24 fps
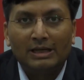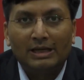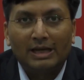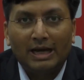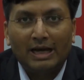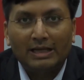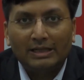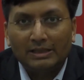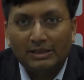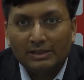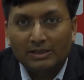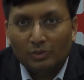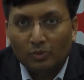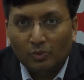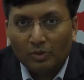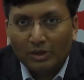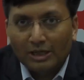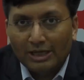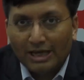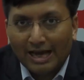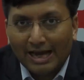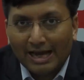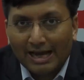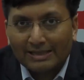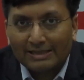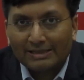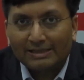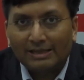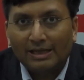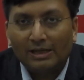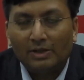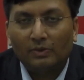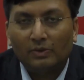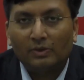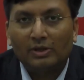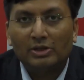And it is only asset
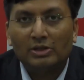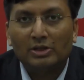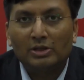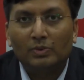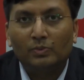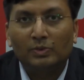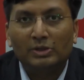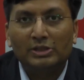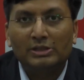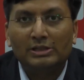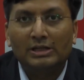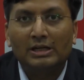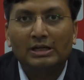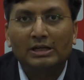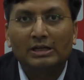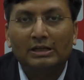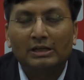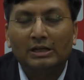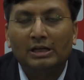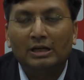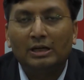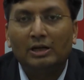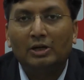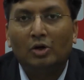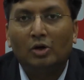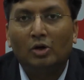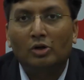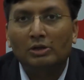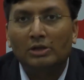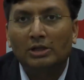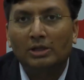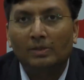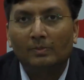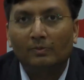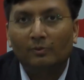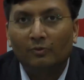allocation which can create
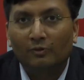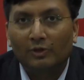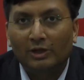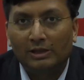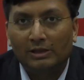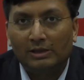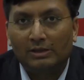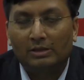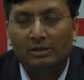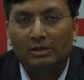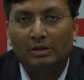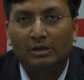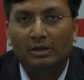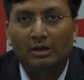long-term wealth.